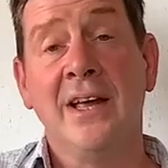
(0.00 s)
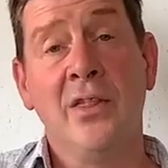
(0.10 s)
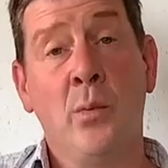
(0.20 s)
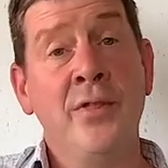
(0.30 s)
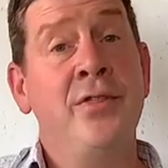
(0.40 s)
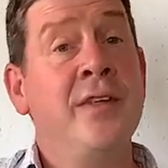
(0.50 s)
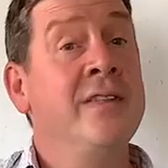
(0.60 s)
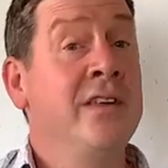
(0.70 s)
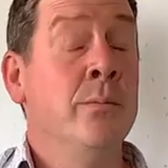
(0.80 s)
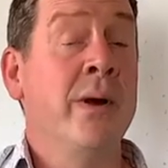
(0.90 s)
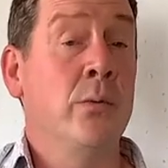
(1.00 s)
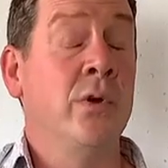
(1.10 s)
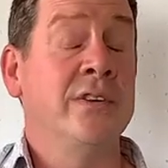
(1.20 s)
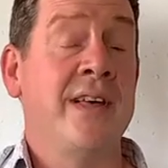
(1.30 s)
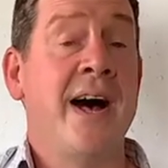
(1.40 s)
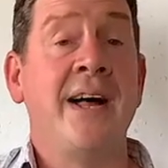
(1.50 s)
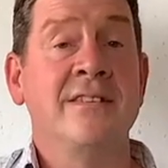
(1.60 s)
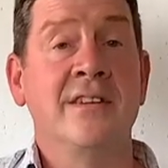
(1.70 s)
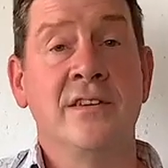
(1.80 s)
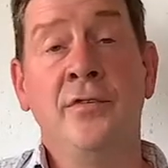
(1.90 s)
The one thing that you might want to
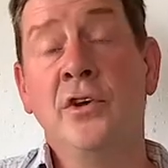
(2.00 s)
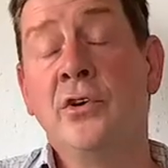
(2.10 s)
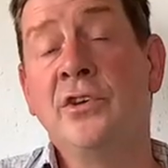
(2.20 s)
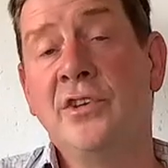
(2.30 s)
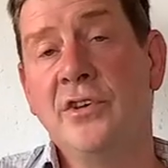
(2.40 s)
ask is if you're going to